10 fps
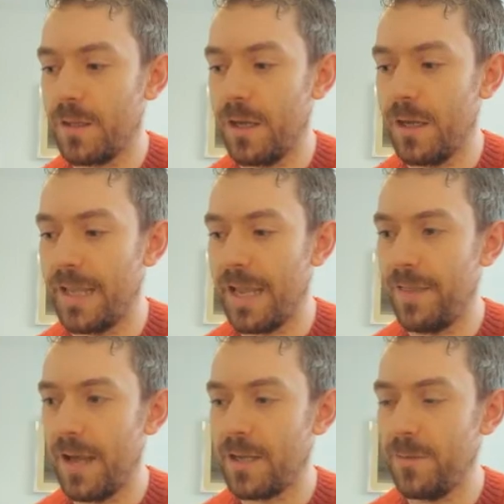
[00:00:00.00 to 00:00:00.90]
And again,
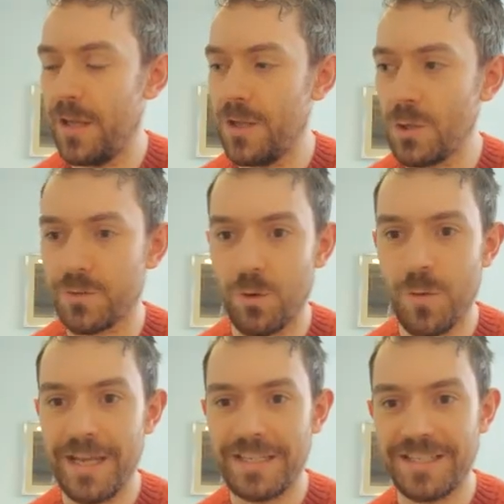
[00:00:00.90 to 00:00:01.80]
that can be a useful
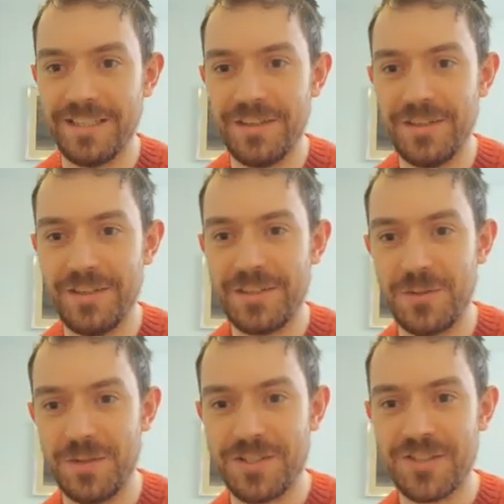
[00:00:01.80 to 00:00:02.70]
way to
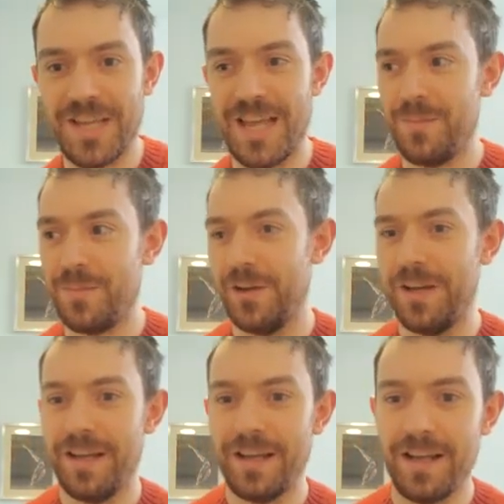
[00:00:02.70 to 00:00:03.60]
escape
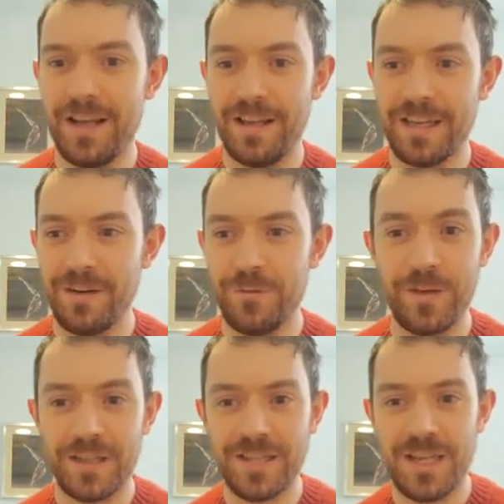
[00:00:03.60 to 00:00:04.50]
a kind of
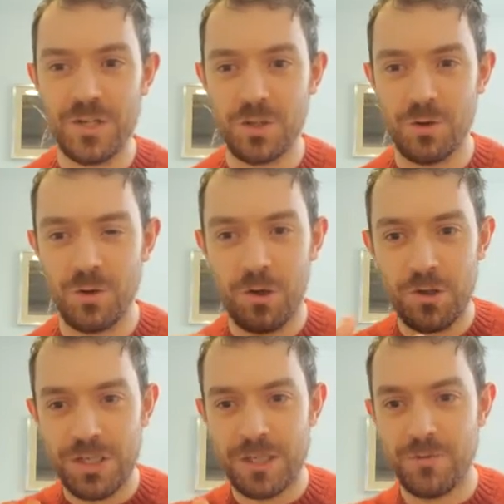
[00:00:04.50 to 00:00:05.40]
fixation on
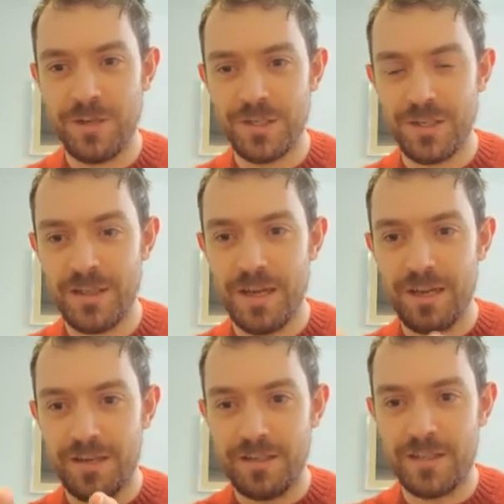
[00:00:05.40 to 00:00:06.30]
logic and reason that
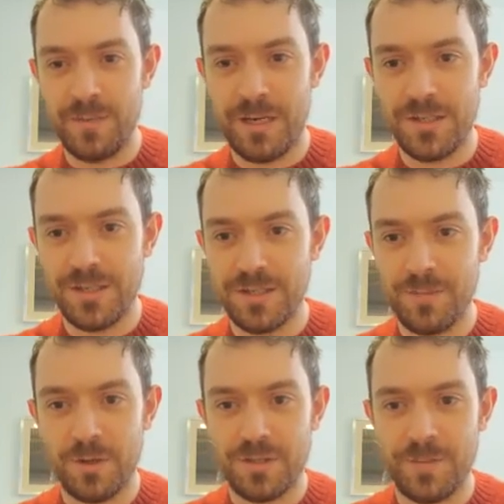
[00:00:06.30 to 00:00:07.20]
diminishes the
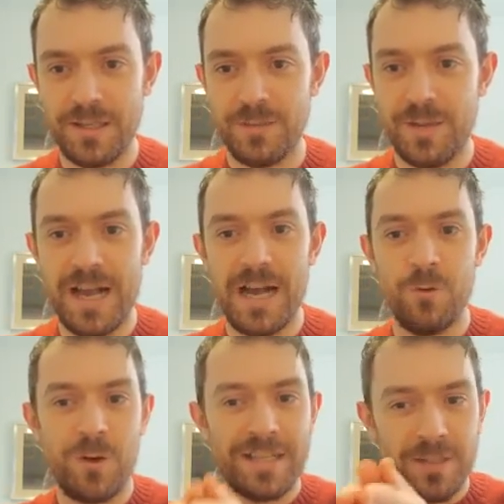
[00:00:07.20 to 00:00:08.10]
possibility we have,
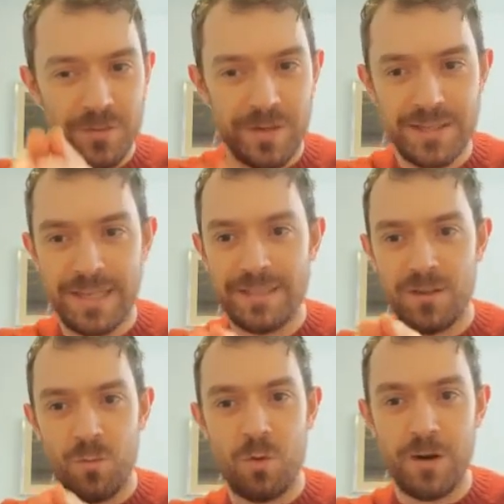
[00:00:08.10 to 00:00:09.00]
or gets us fixated
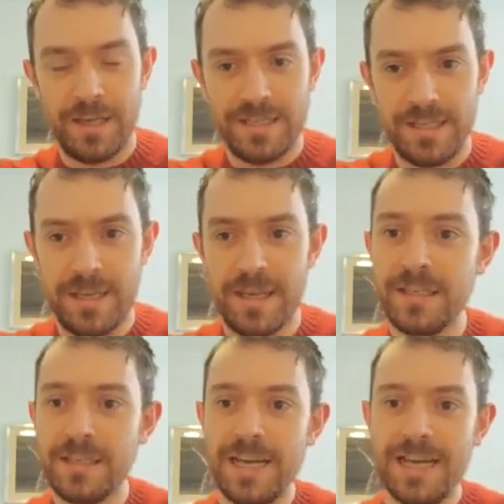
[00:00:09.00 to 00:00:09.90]
on one idea,
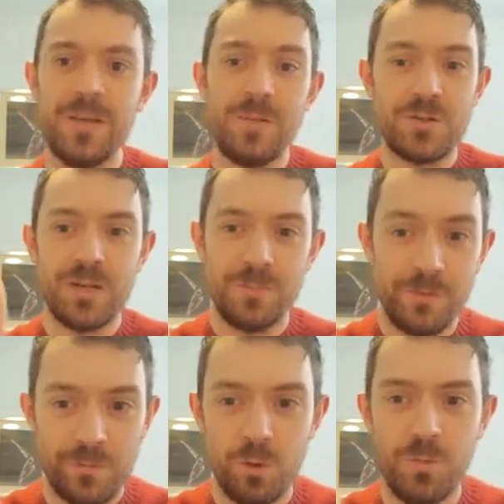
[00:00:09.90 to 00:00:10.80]
and then we try to
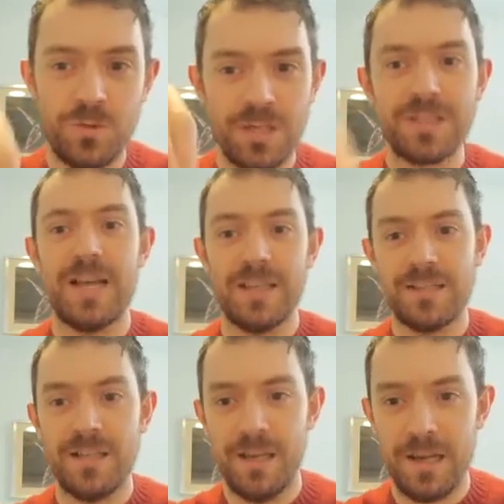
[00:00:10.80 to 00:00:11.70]
perform just that
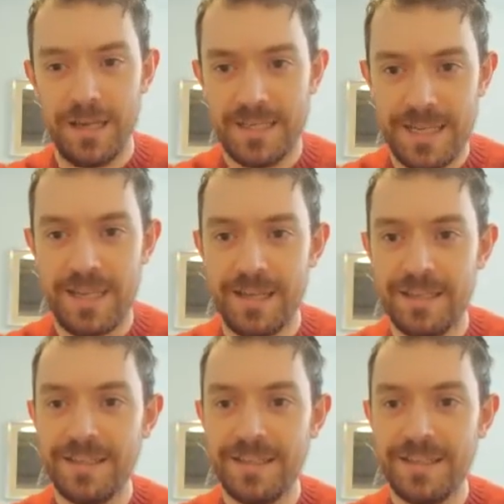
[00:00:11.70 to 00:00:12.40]
single idea.